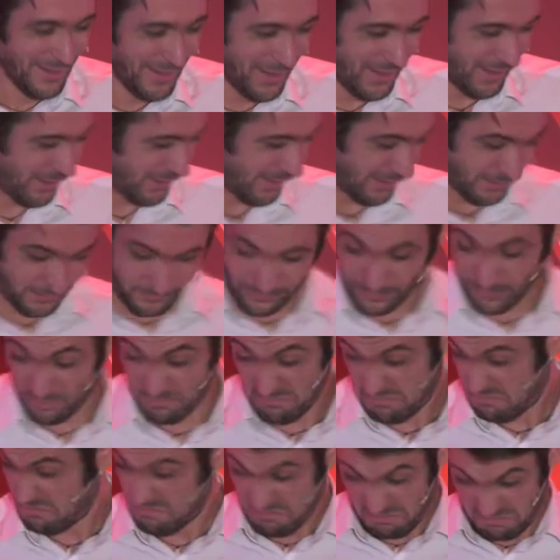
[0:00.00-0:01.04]
Okay, so
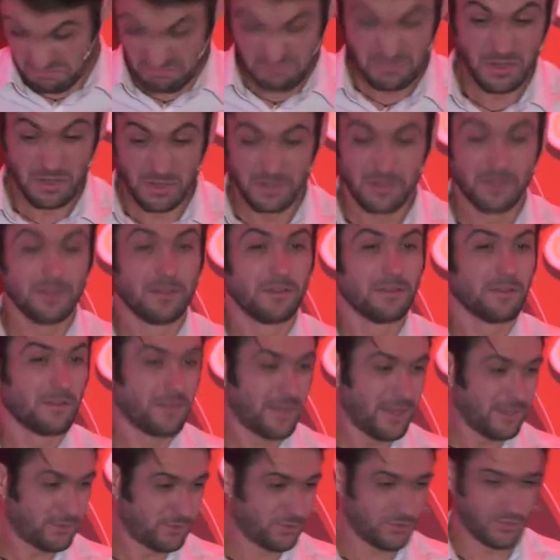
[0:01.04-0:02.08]

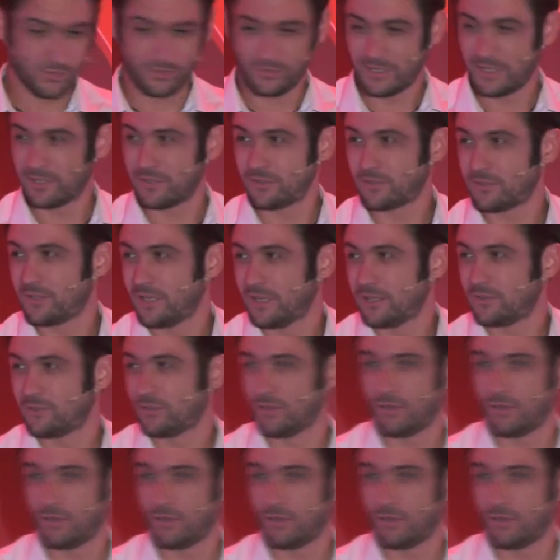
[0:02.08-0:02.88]
that to just get us kicked